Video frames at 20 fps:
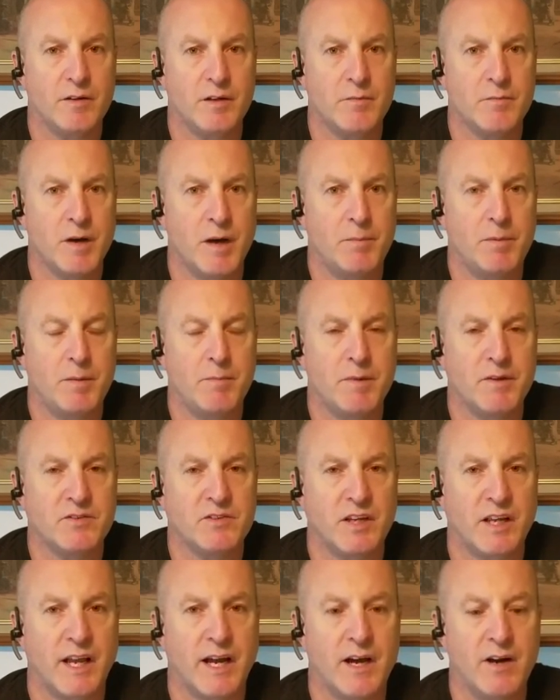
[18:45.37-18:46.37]
You might be
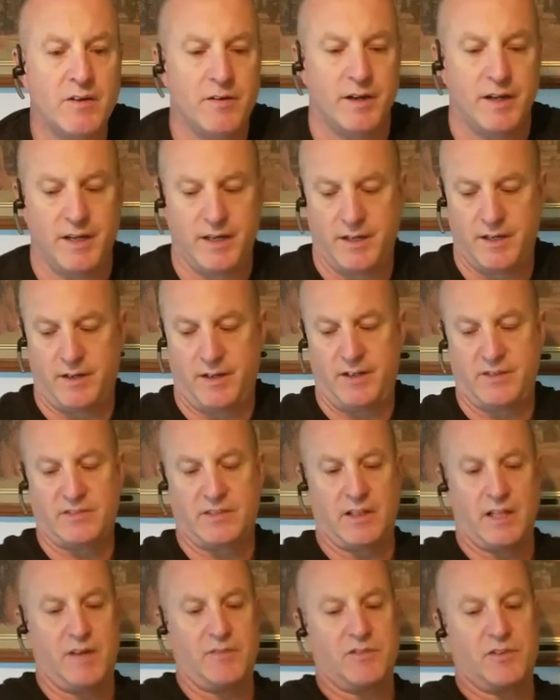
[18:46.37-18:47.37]
missing out, and these
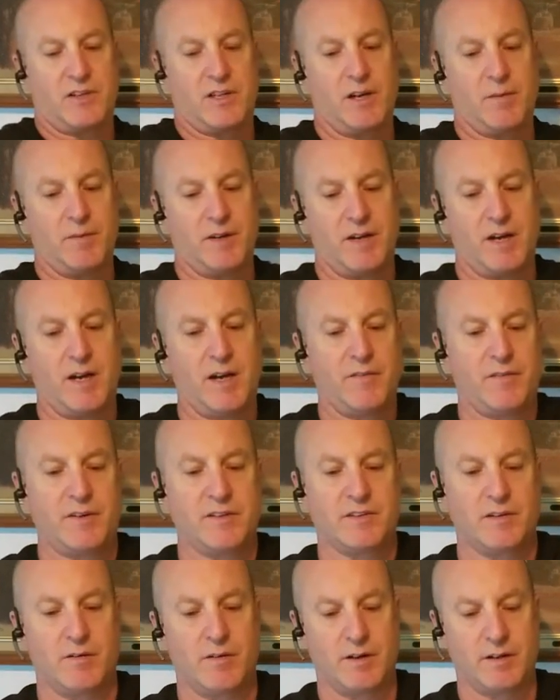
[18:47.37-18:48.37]
gloves are coming off
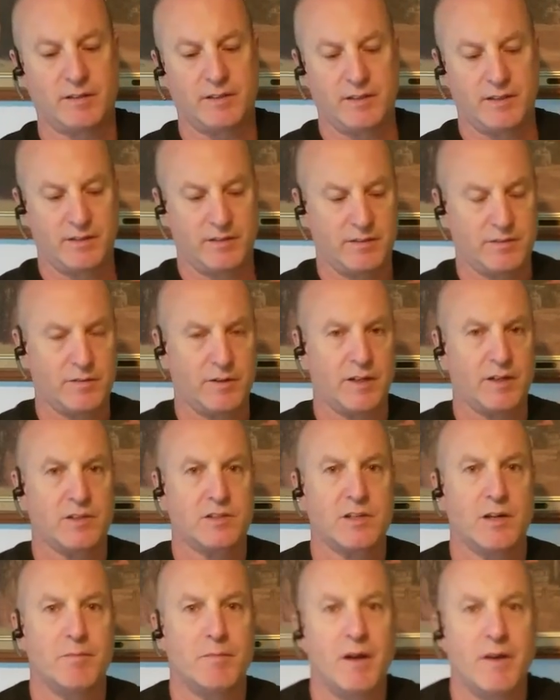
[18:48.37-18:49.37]
so I can
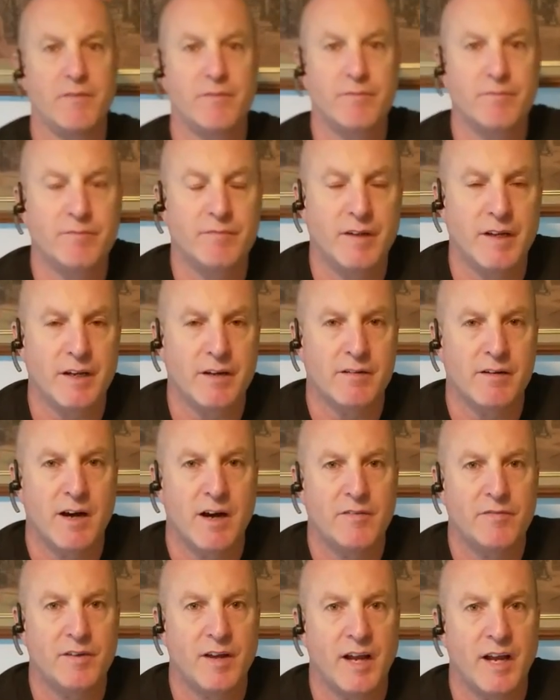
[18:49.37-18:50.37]
shut my video
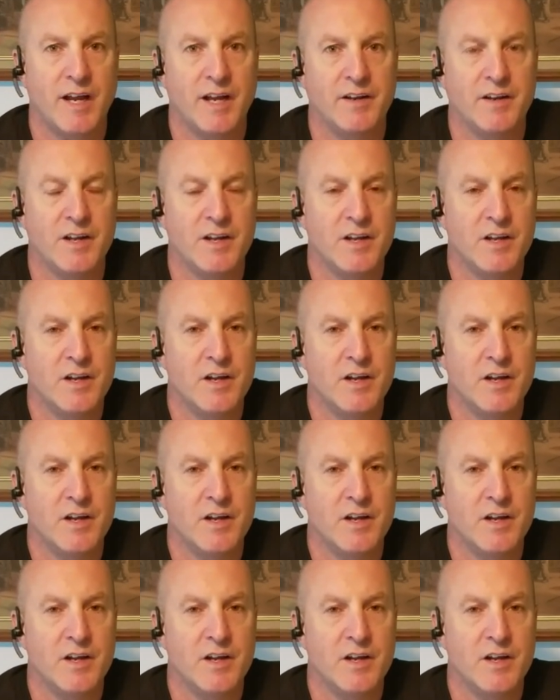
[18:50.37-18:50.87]
off, and